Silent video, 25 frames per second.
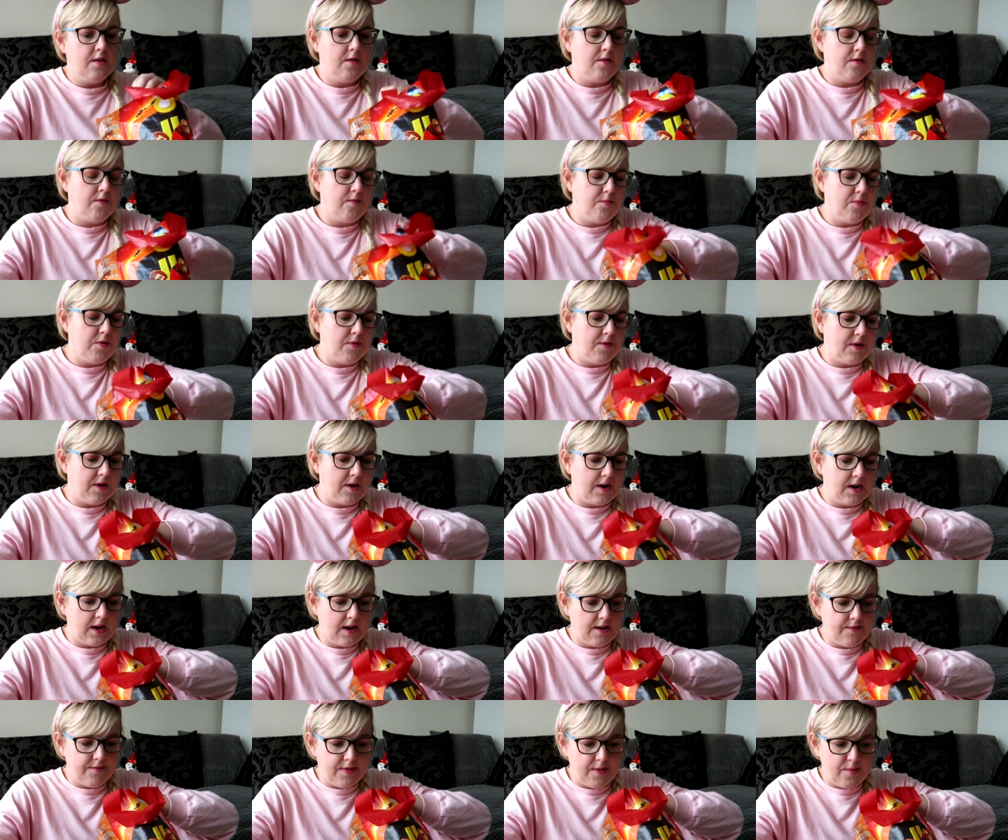So I'm probably
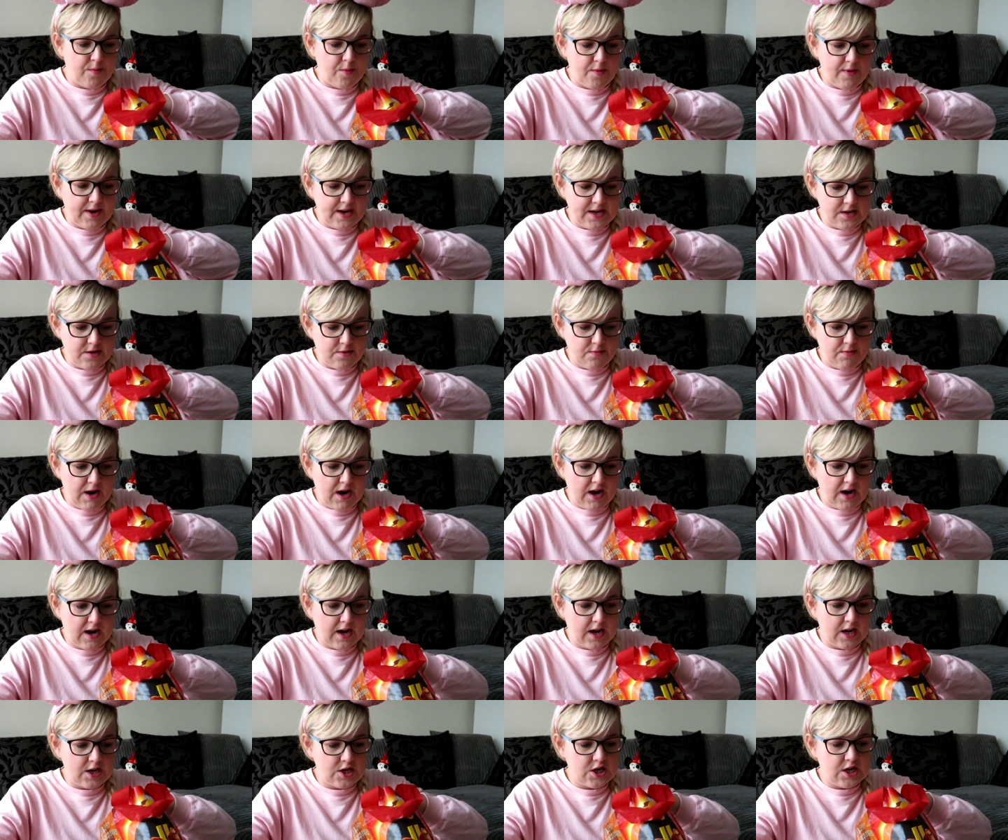going to give them away to
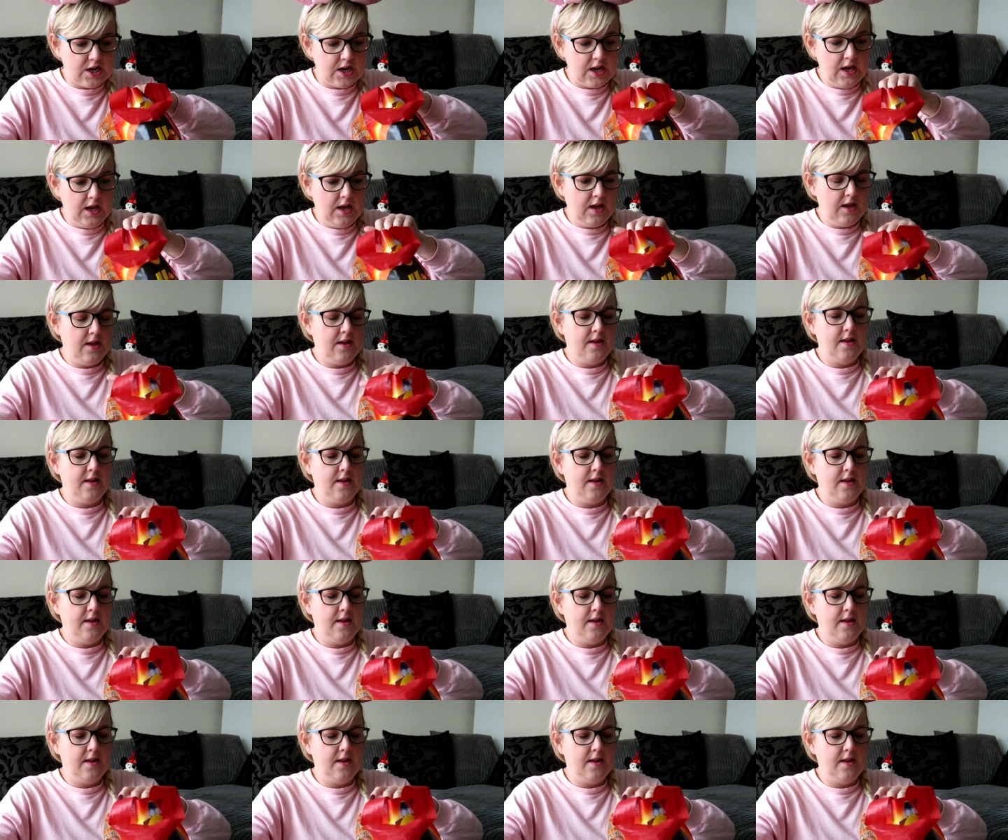work actually.